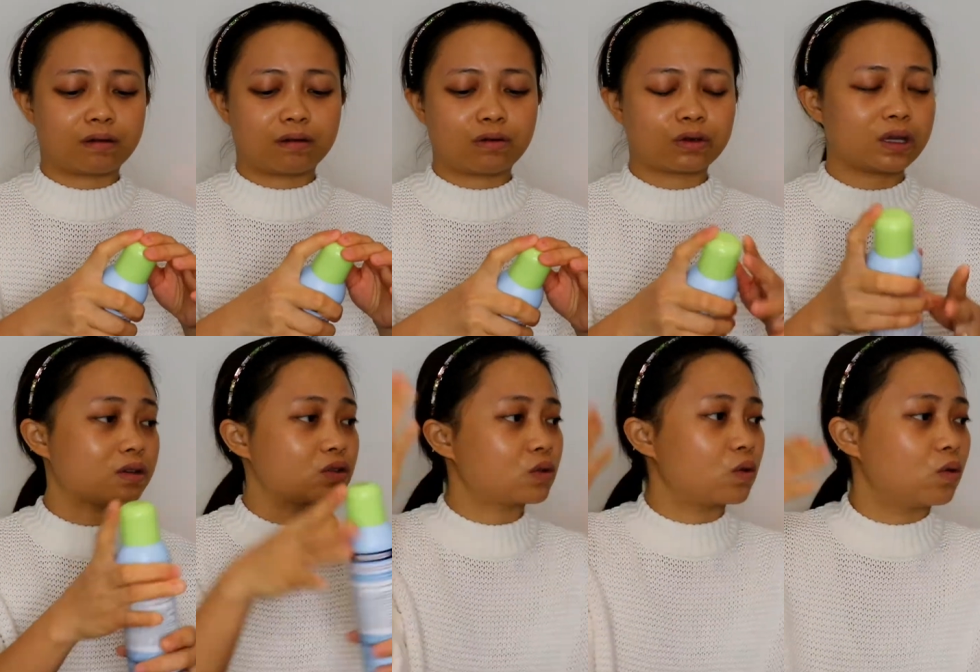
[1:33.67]
Okay,
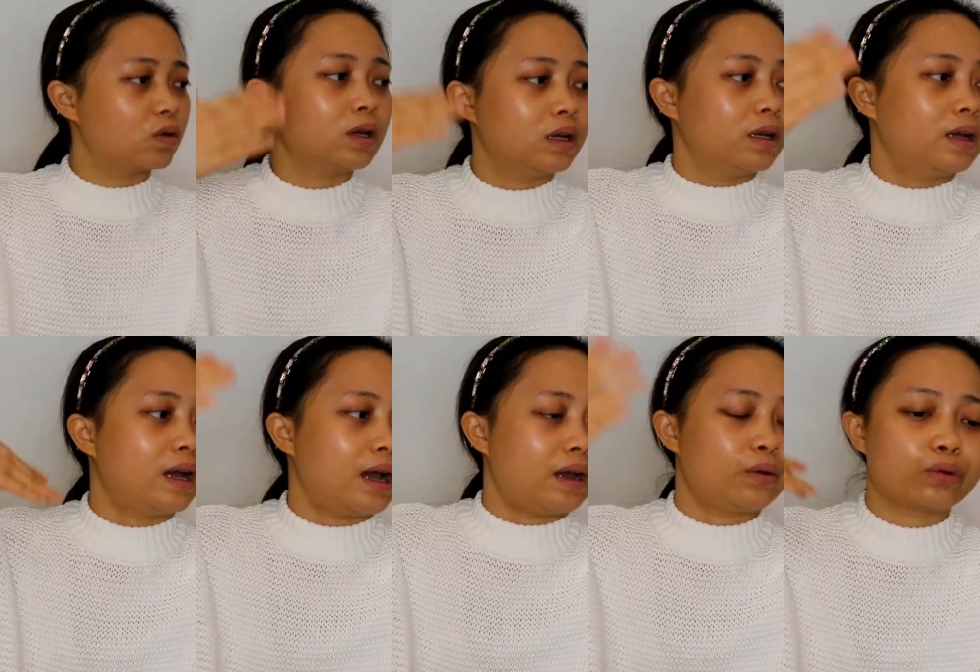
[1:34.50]
so
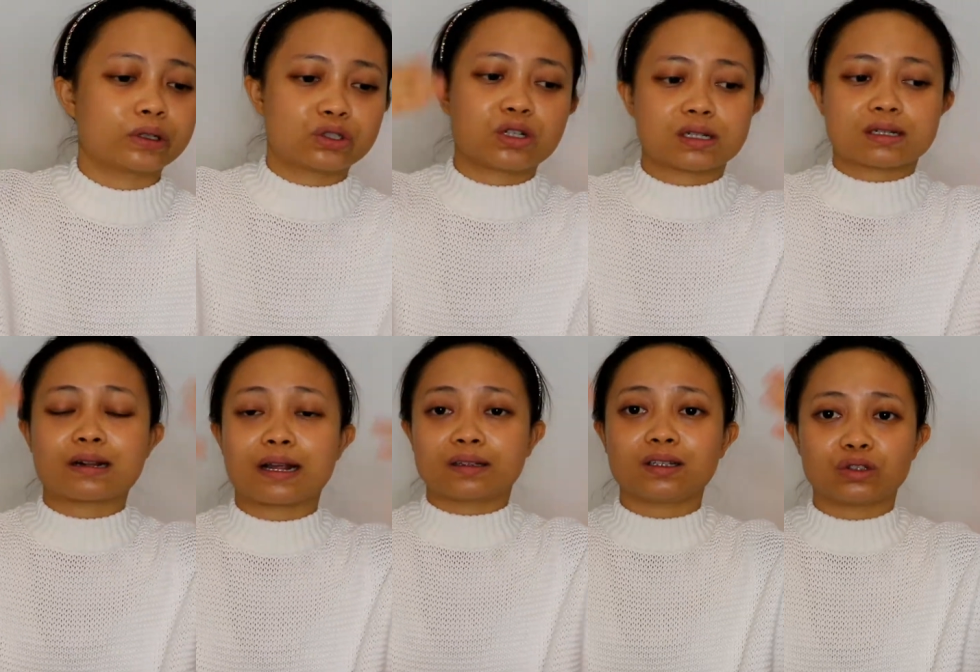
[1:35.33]
I will just
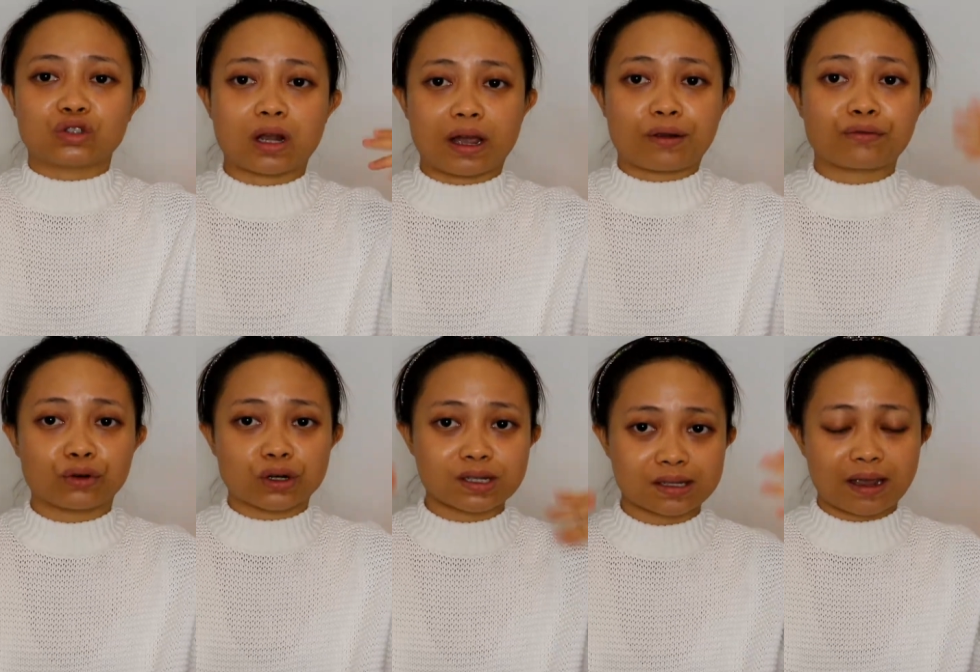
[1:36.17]
let it dry for
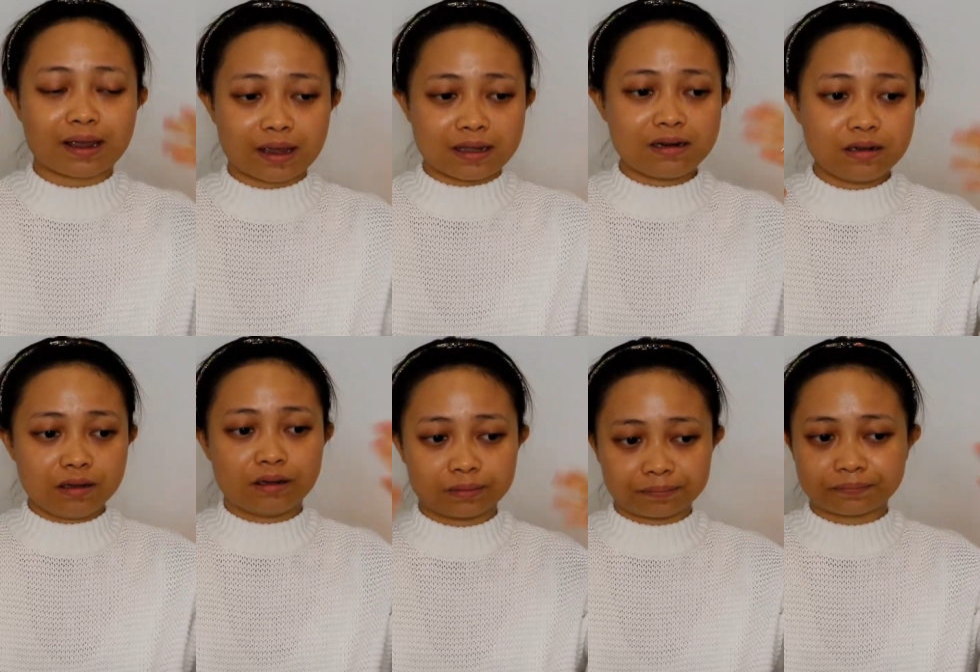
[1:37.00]
a second.
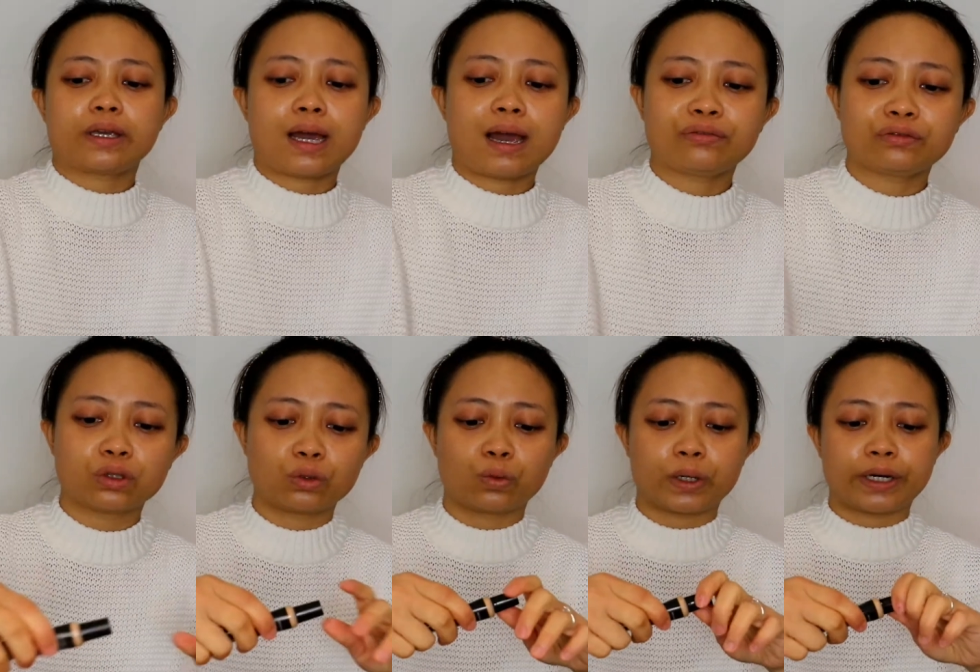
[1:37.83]
Okay,
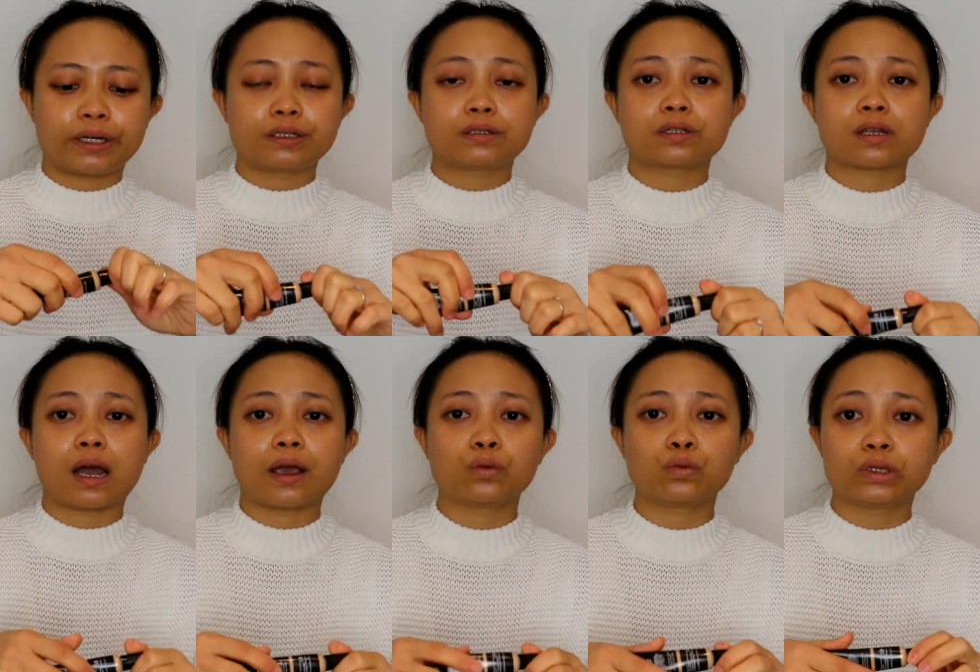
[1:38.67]
afterwards,
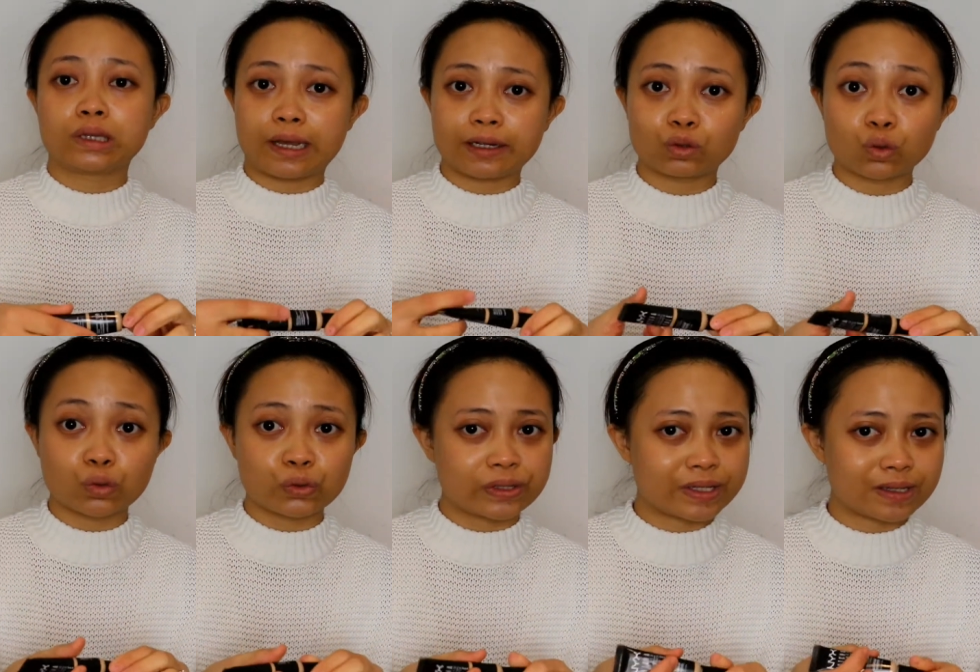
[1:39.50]
I would like to
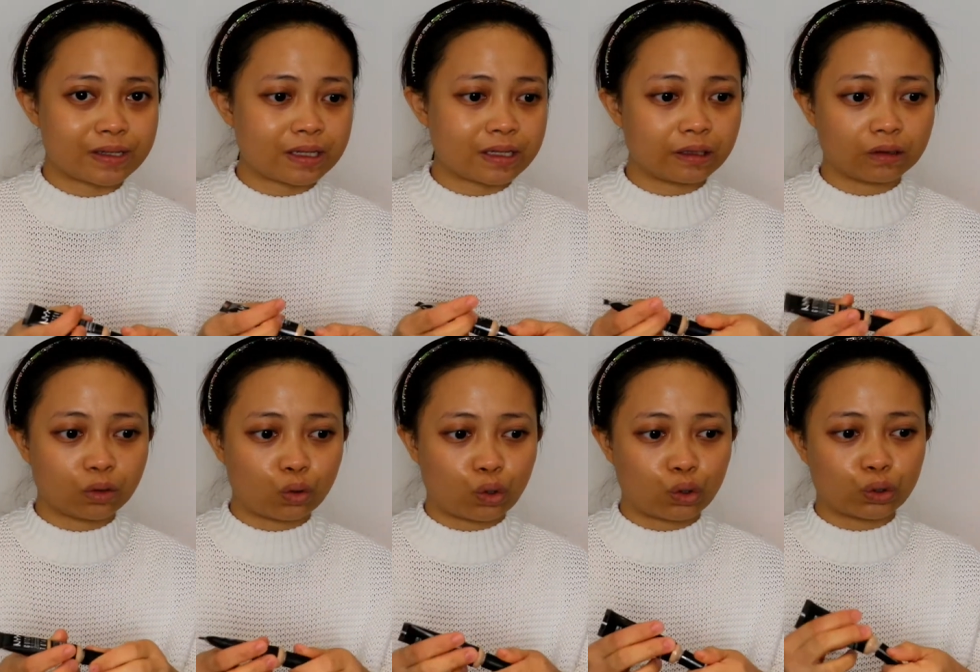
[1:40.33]
conceal
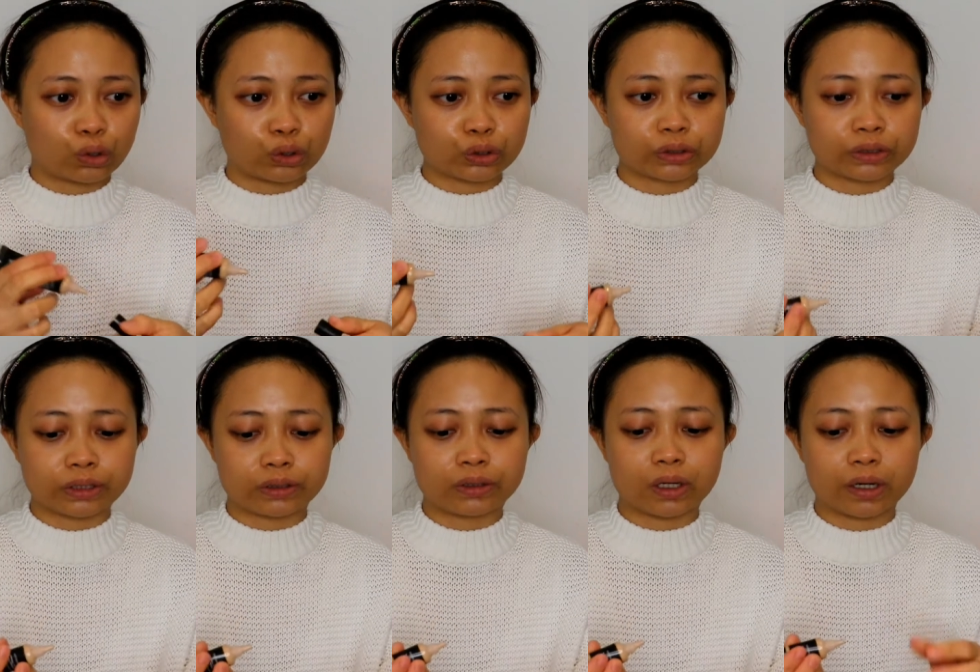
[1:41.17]
all the
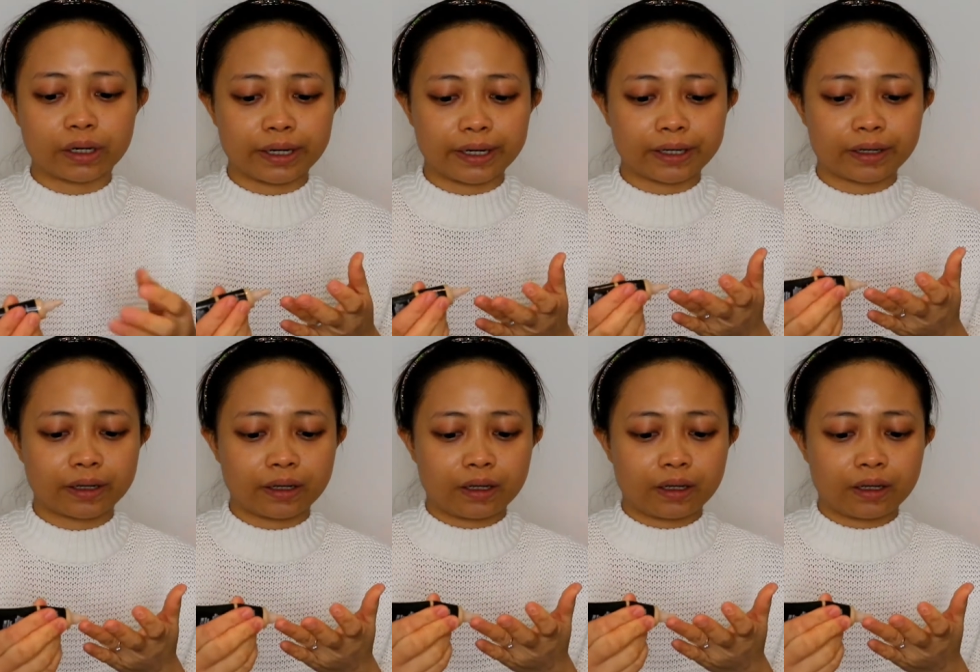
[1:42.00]
dark.